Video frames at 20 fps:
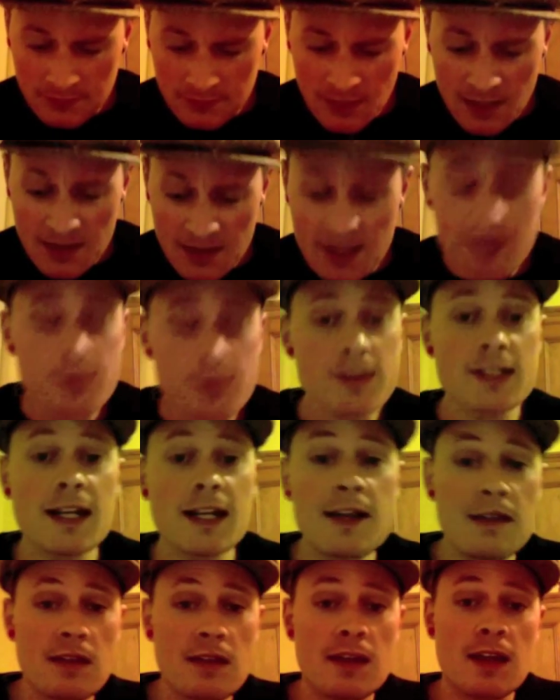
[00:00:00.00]
And this was
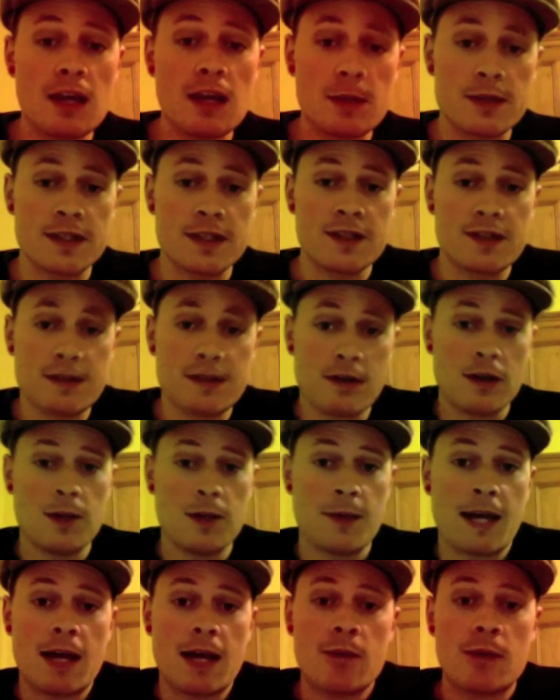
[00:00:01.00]
another thing I was concerned
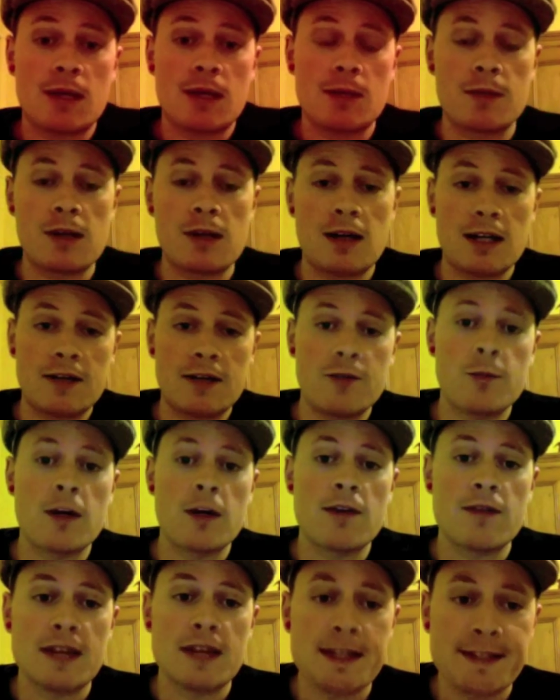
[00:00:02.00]
about when applying for
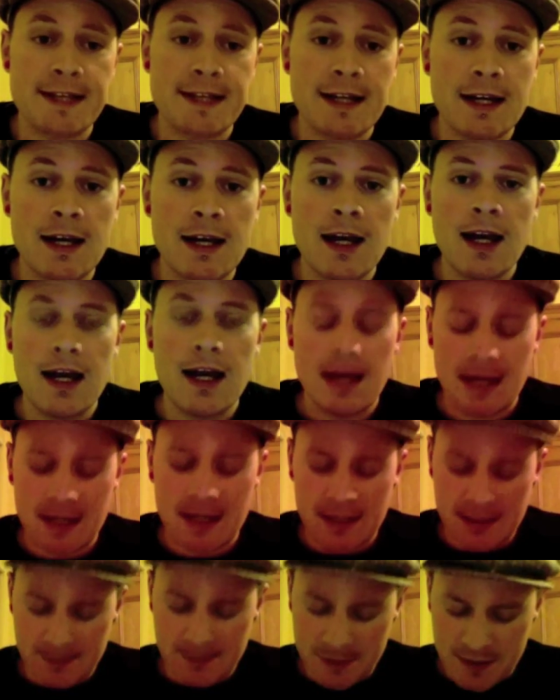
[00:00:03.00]
my visa,
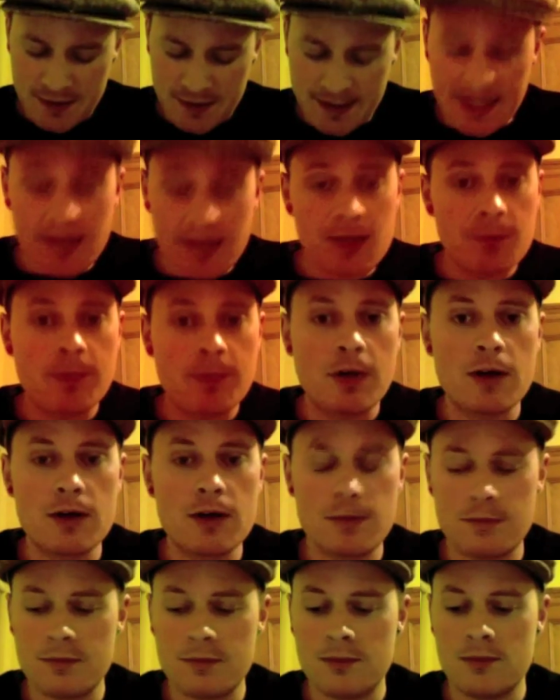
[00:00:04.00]
because down the
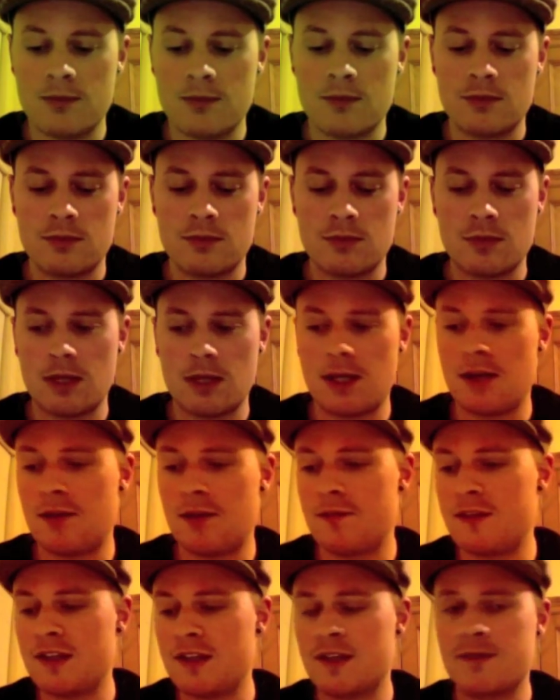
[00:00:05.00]
bottom
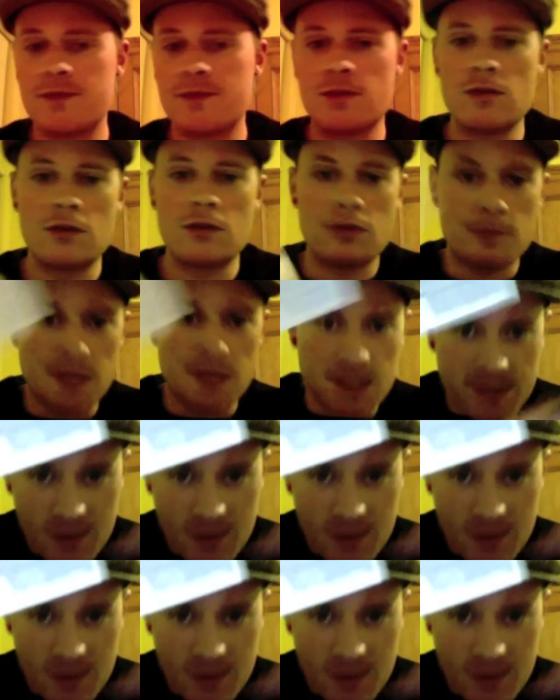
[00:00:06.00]
of this form, it's